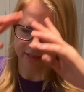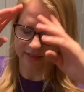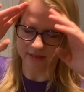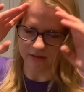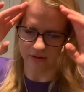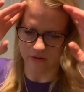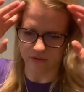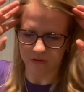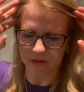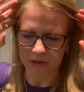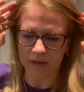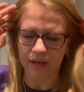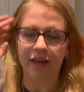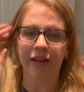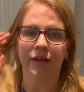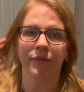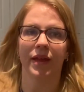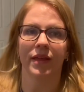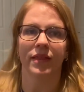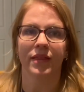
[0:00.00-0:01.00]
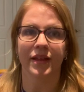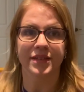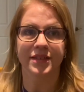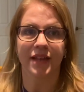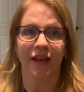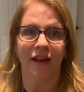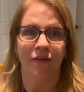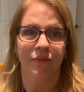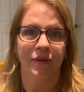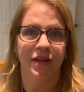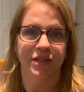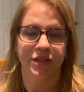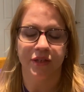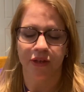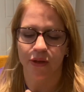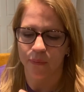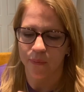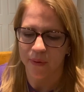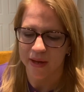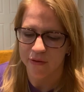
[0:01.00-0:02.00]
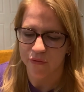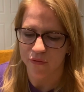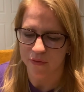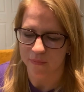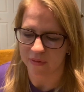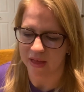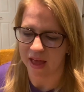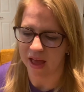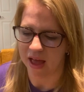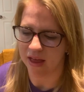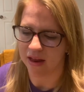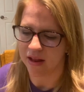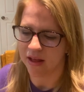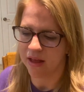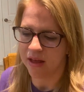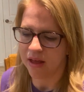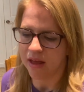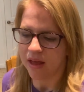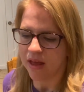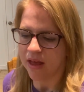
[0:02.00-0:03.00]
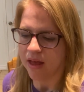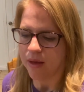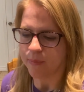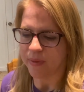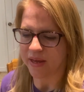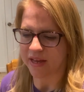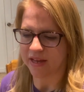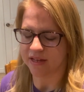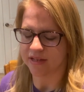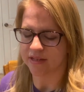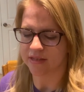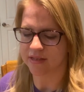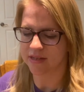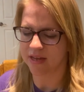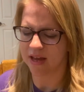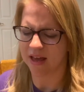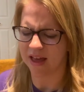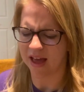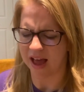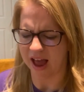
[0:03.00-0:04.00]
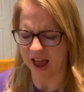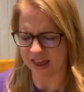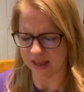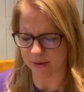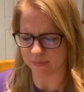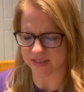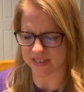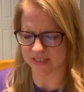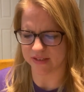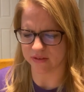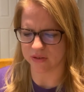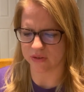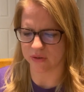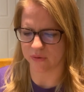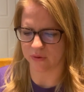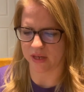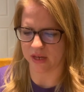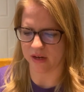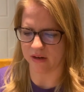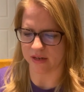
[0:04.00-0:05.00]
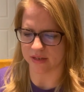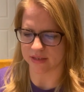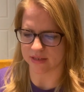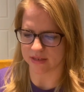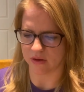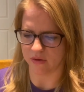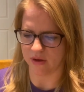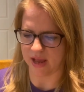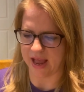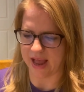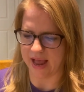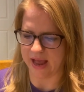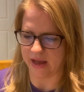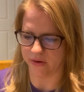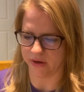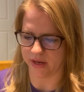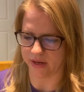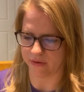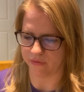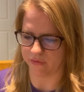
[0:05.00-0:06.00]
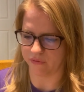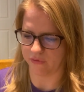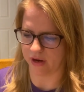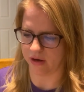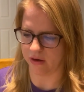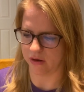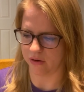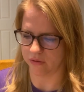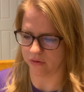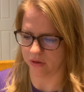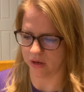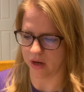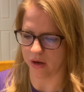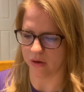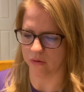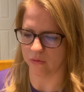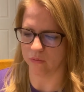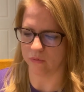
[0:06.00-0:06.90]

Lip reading: So anyway, that's kind of what I took away from that, because I am still so curious though, how did Pharaoh know?